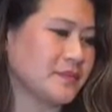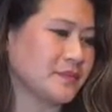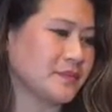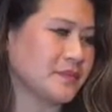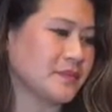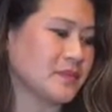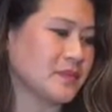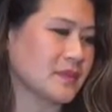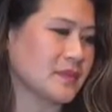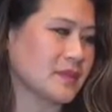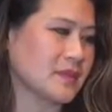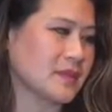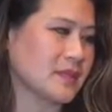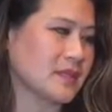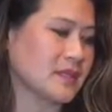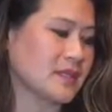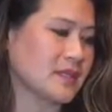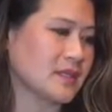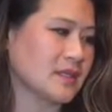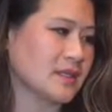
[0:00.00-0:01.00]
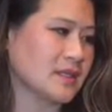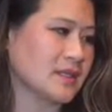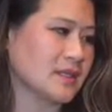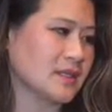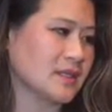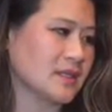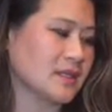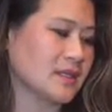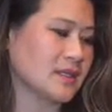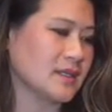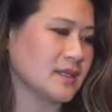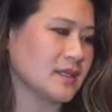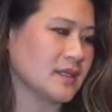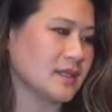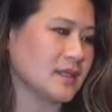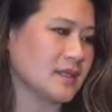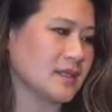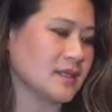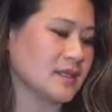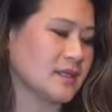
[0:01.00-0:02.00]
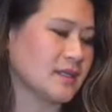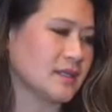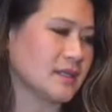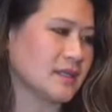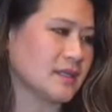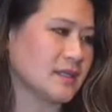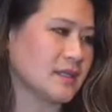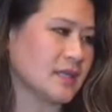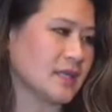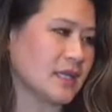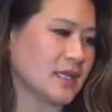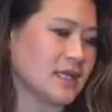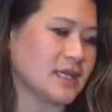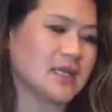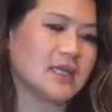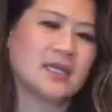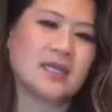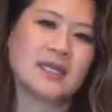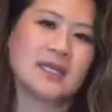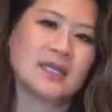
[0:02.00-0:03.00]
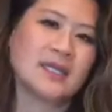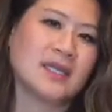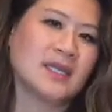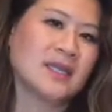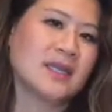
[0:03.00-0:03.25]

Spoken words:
This person isn't speaking.